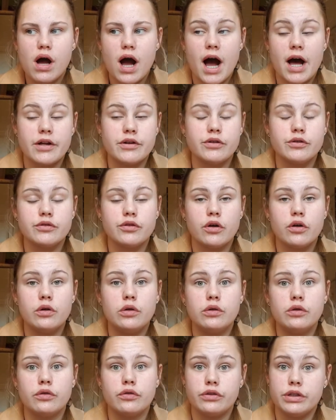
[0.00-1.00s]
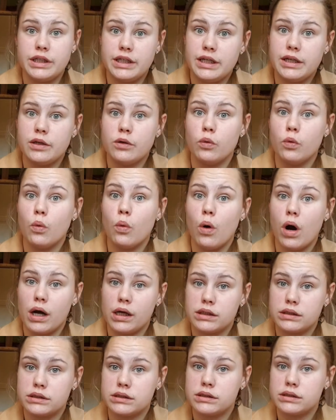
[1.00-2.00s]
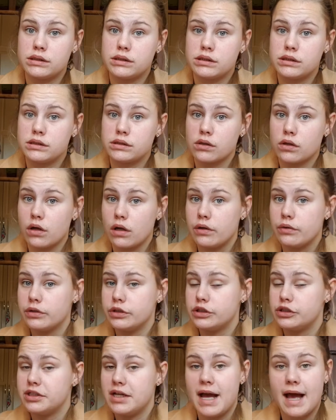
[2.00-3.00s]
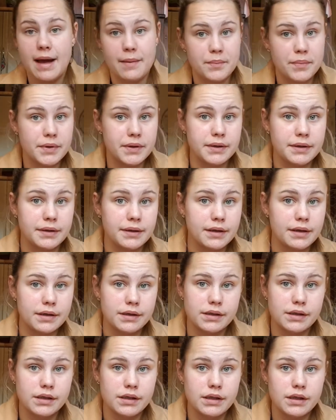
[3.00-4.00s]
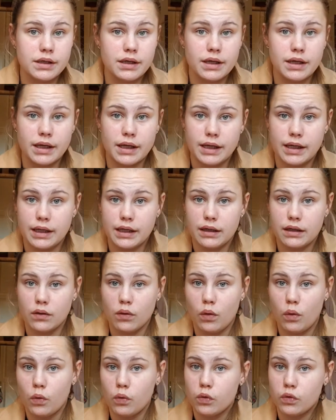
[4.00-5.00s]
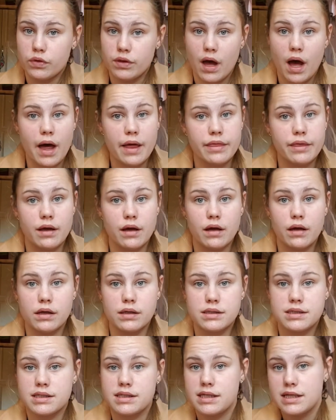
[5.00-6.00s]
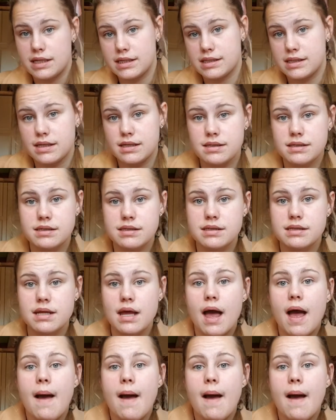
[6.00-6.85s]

I don't know really what's going to happen in all the other seasons.